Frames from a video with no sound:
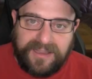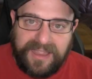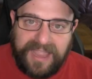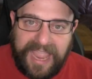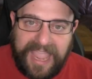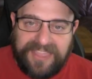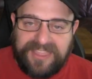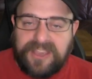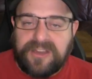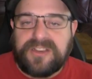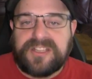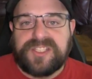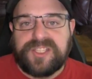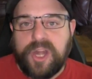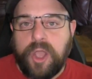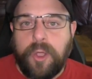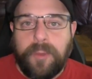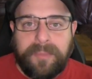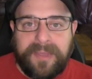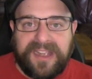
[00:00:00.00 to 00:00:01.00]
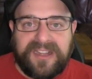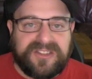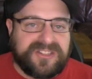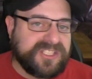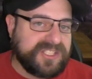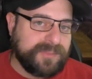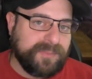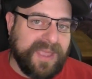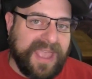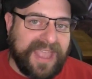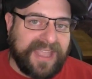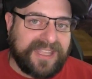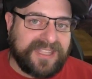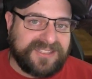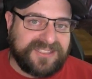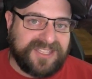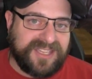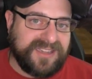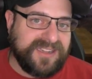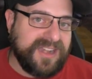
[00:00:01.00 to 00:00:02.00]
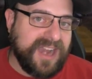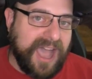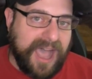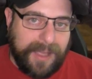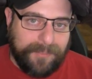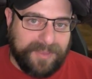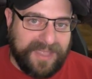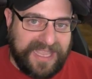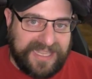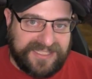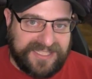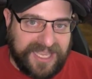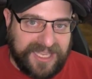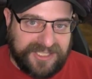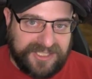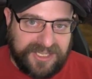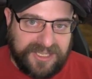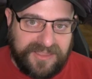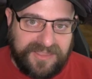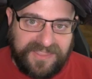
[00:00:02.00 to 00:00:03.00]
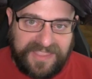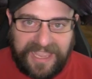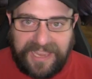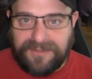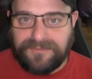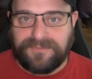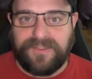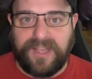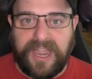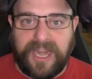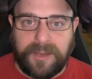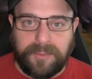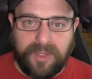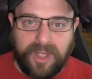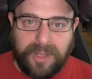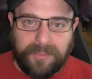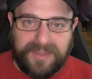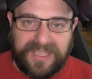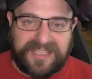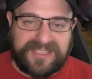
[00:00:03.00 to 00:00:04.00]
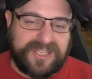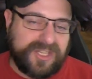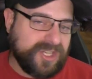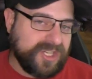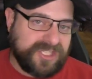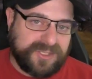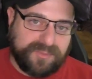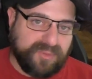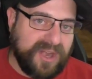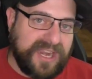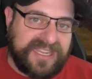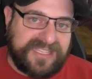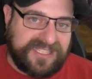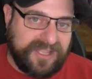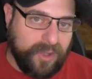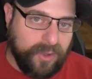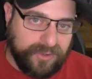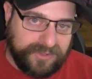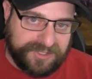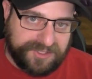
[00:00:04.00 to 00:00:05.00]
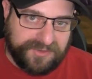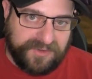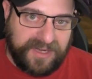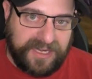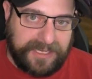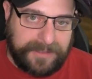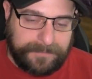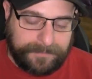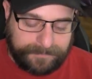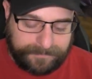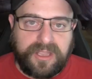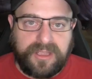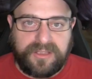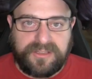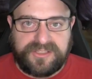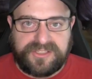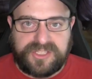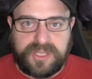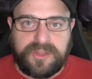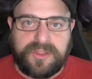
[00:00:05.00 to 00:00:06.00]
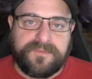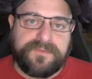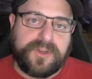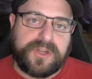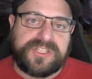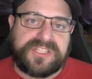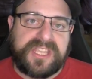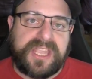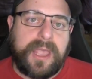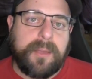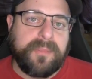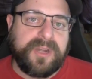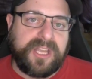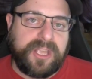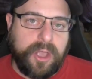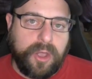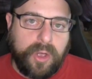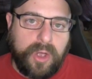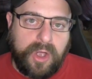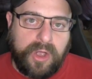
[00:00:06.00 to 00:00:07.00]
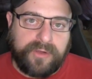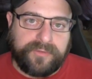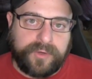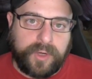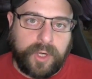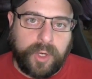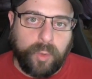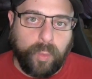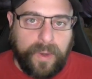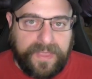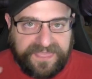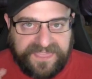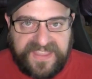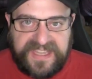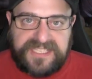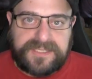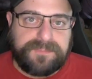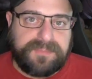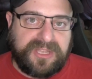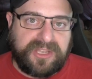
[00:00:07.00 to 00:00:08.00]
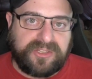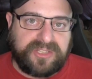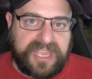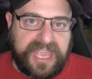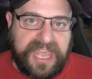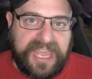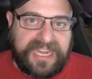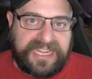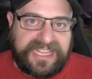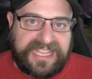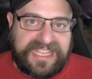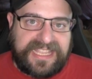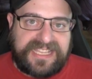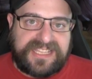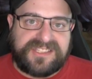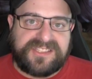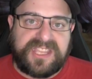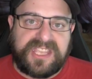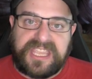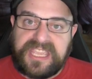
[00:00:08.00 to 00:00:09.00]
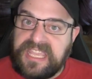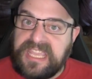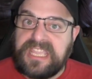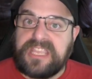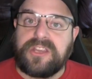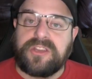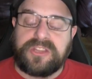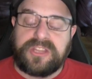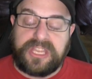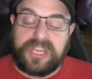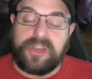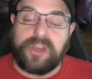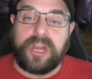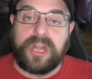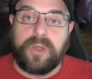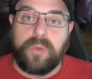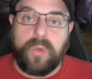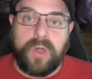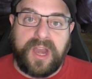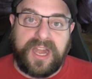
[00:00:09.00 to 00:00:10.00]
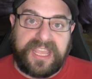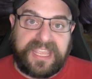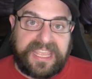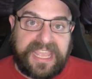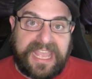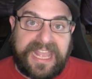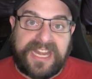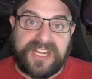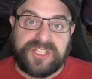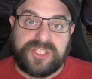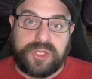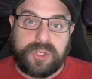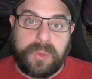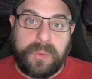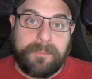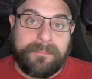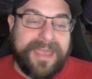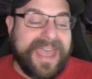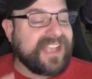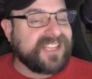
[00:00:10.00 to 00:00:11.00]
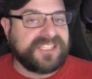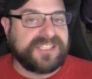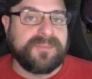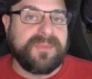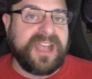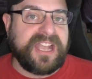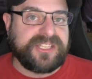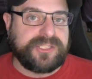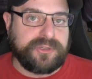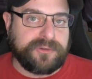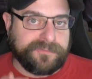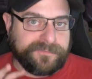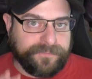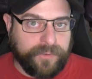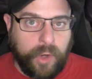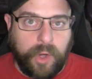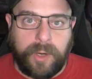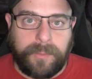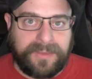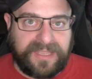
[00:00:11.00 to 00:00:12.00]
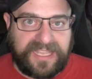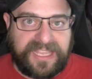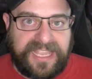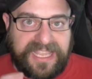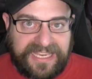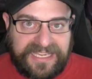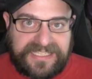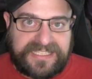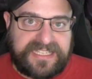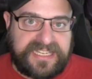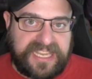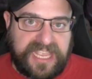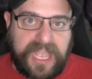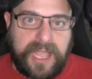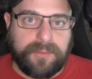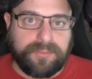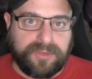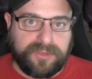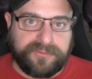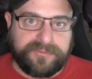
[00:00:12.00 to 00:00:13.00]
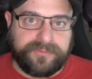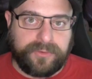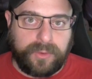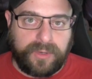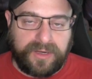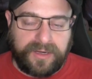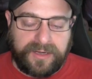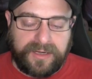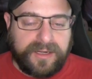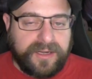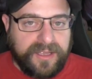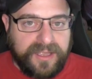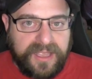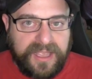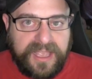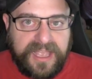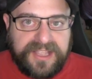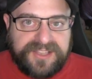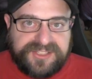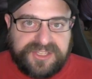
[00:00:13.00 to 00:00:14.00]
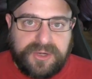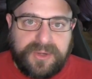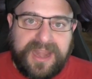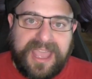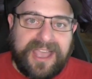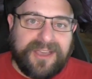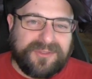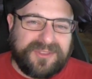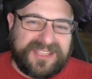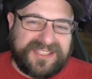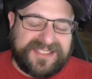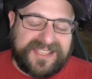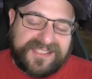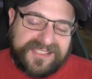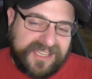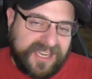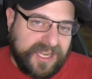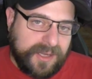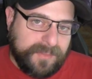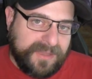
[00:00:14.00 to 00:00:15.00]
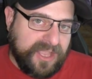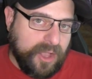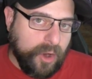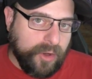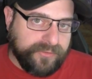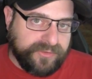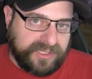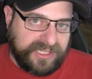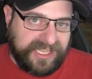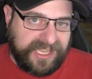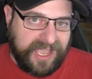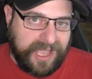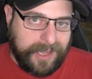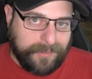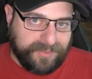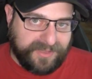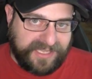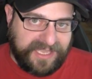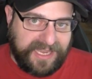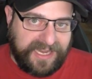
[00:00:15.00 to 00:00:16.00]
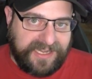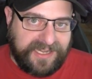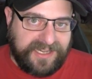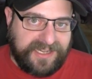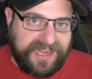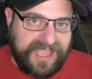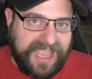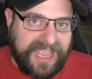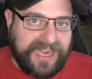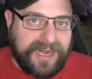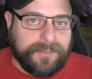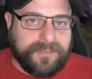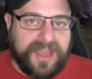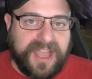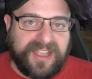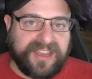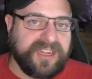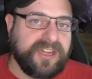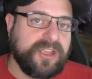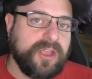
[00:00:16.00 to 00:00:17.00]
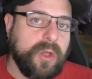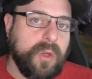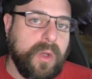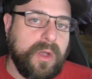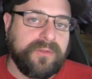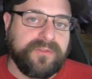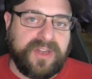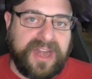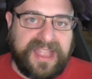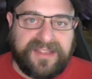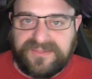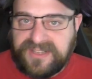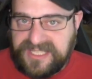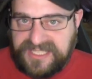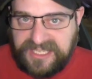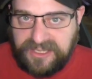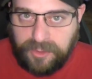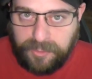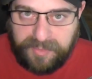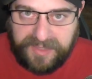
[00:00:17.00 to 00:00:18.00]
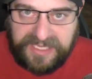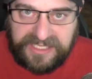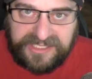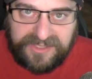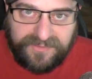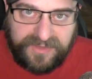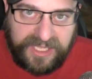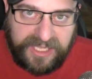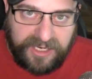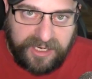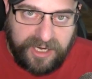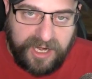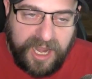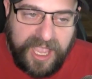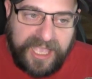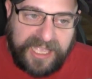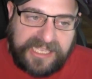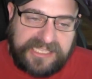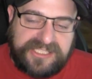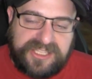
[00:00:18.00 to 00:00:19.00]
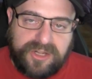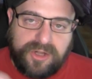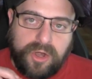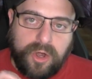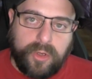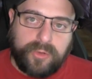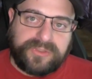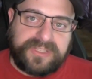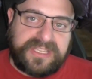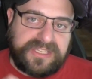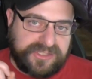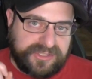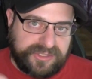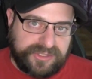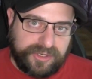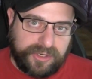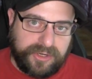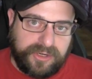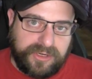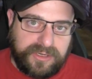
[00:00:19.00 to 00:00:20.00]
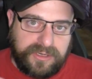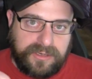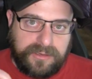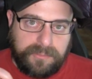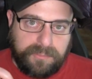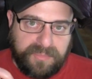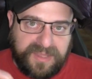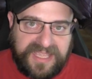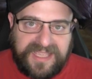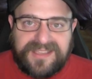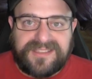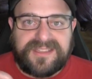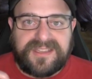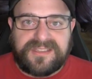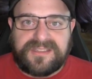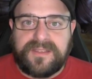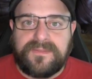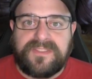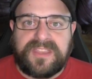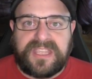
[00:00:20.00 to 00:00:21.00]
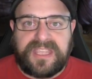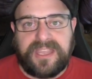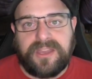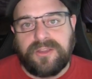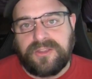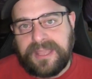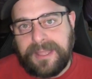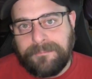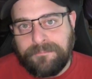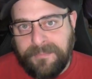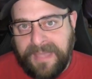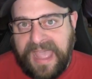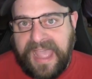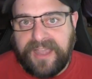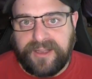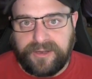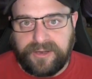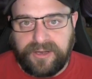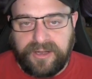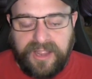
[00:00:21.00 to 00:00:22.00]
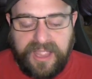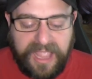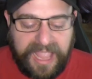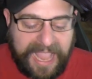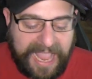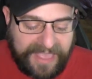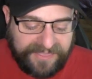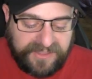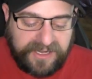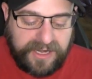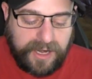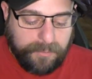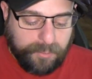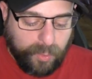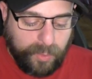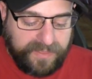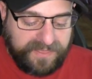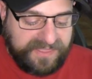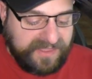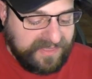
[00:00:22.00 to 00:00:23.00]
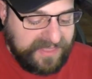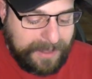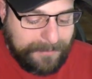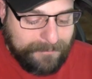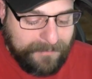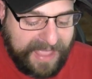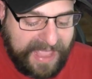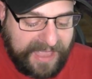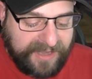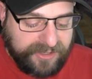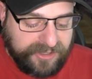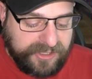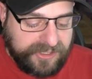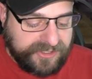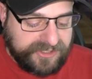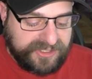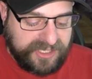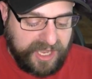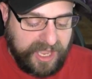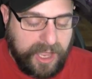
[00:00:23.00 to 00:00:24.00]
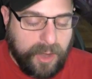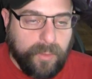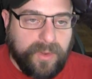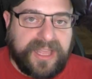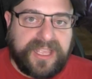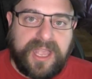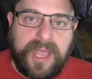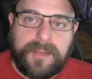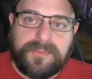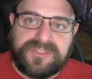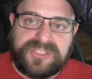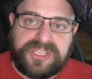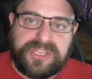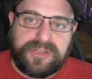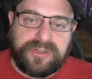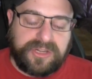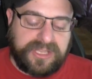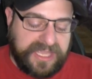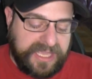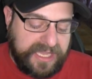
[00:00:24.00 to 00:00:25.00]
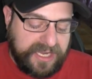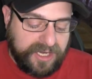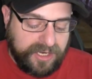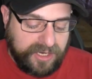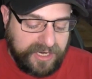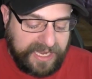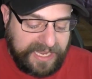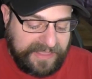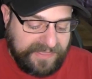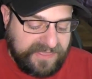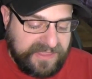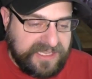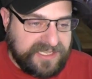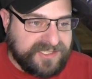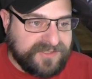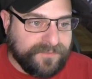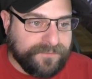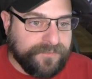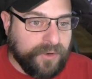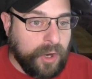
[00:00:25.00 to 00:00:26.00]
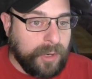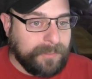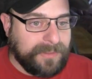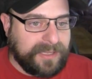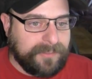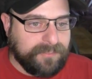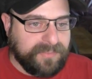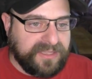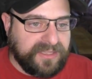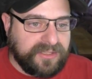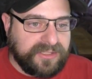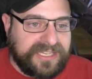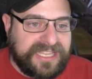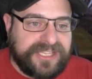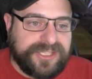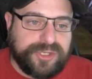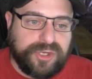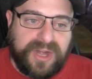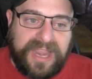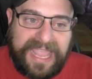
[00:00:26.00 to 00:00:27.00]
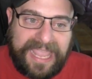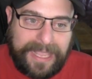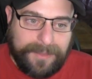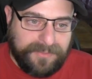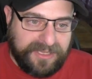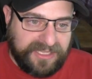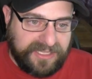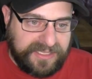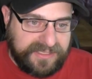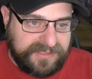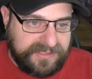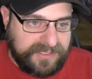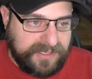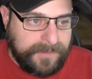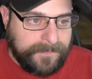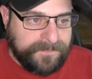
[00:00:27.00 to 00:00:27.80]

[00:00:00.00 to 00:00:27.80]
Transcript: And there is no better spec to not pay attention than Fireball because it just sprays the whole screen. So the first thing I'm going to go over with this build guide is the gear that you're going to want to get to maximize your farming in Diablo 4. So now this isn't going to be overly complicated, and I'm not going to go over every single piece of gear because there are only certain pieces of the gear that matter. And the number one thing that matters when it comes to your gear in this farming build is your amulet.